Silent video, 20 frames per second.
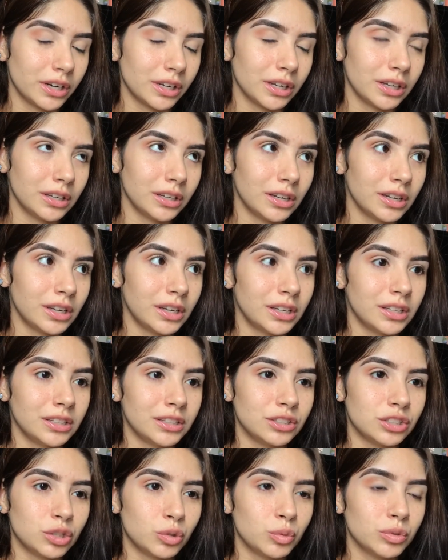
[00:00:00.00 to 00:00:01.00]
Like,
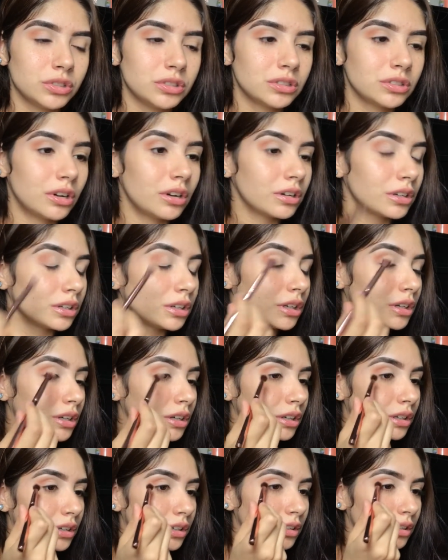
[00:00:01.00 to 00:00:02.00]
she was
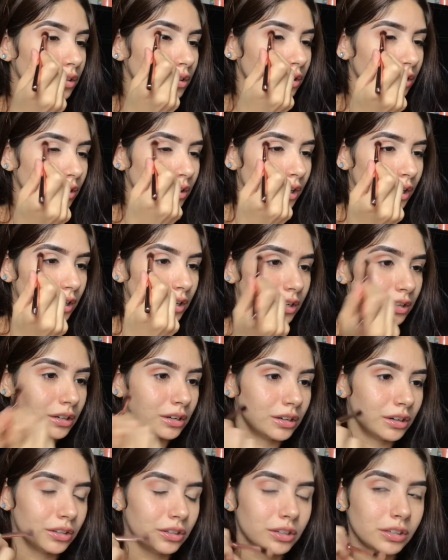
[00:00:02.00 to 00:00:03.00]
talking like in
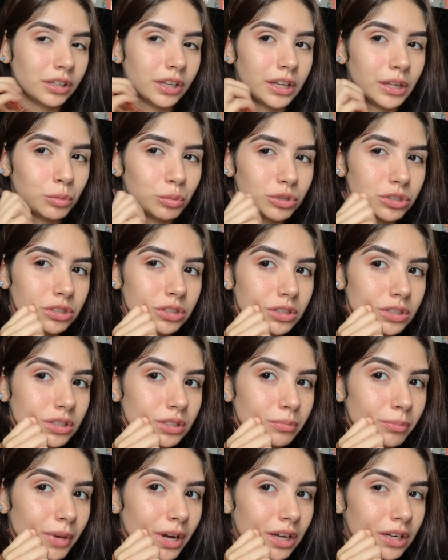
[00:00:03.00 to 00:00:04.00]
another language to
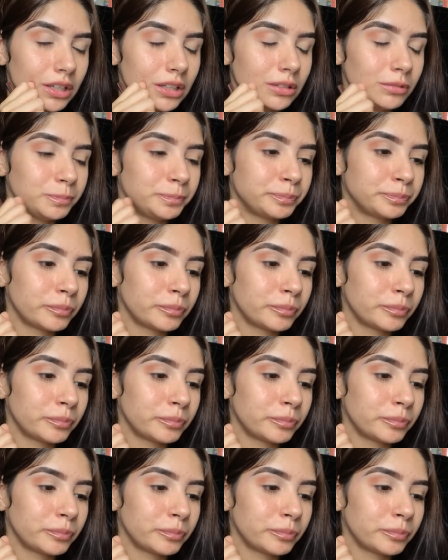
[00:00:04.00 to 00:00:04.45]
somebody,